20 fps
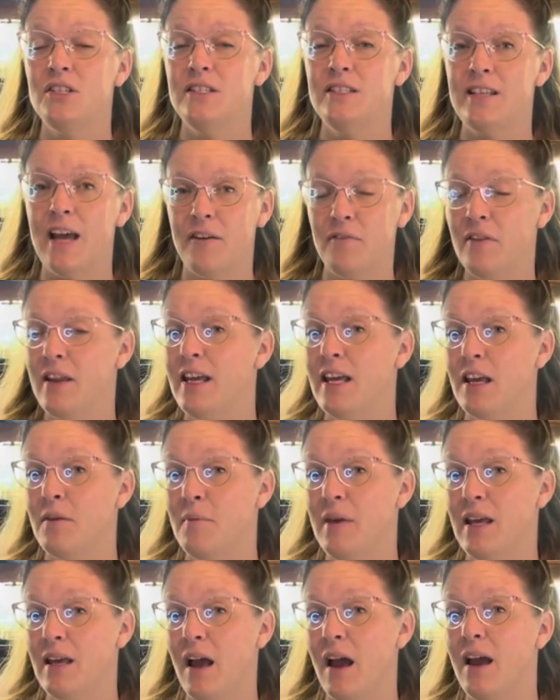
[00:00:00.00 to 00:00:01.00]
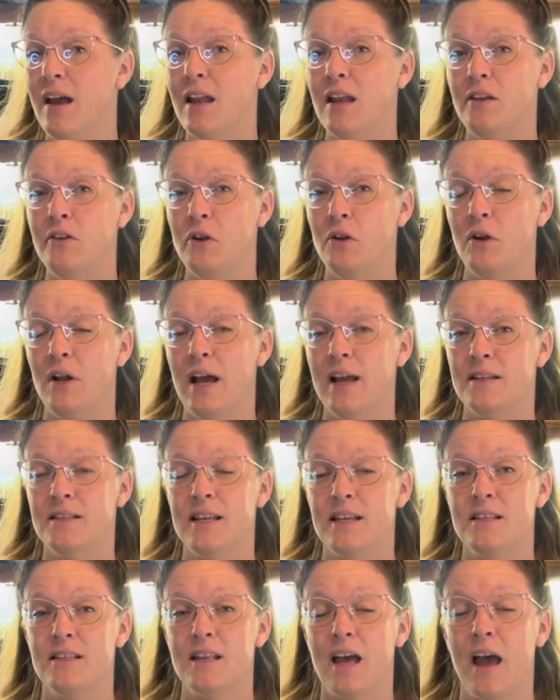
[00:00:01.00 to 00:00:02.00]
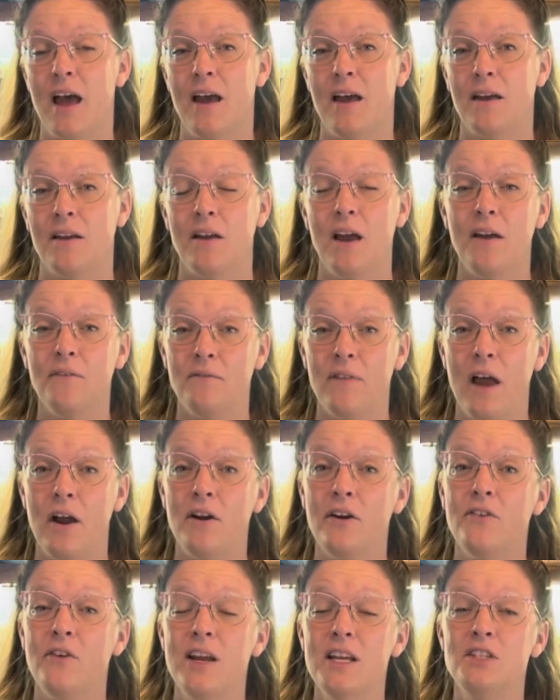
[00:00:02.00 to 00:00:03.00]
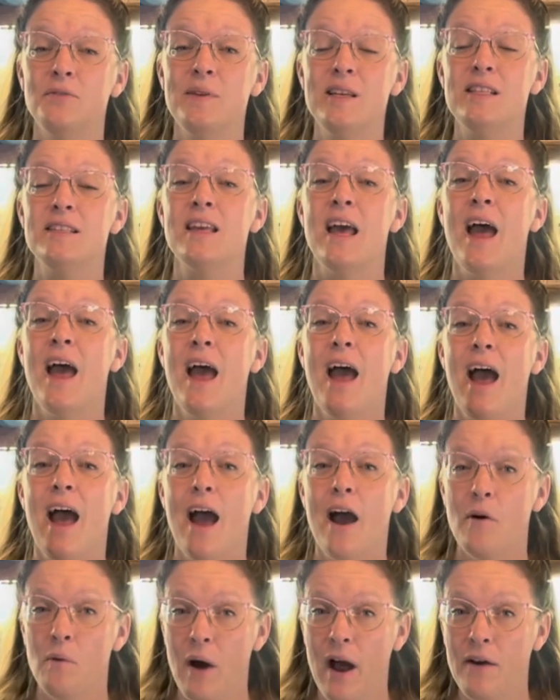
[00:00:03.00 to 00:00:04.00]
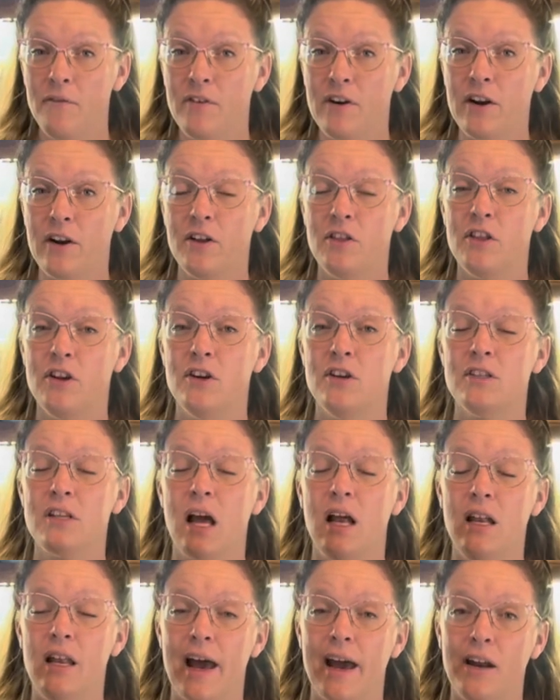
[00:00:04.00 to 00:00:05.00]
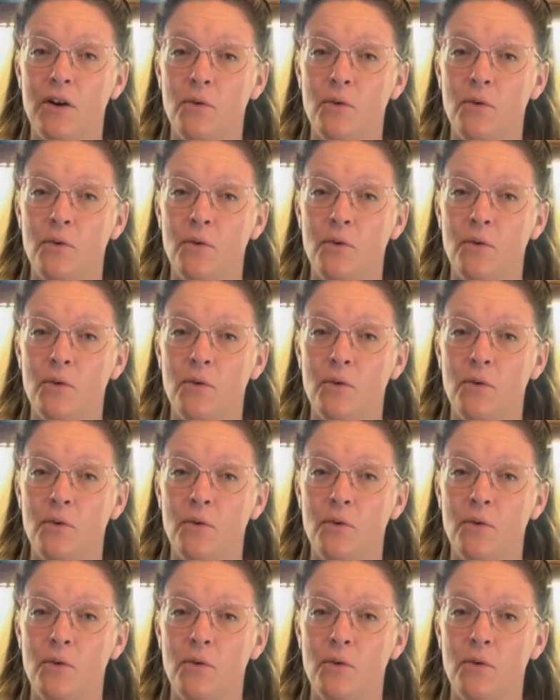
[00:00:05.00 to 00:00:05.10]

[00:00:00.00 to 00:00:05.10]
definitely can be cut and utilized as cut flower arrangements. However, there's a lot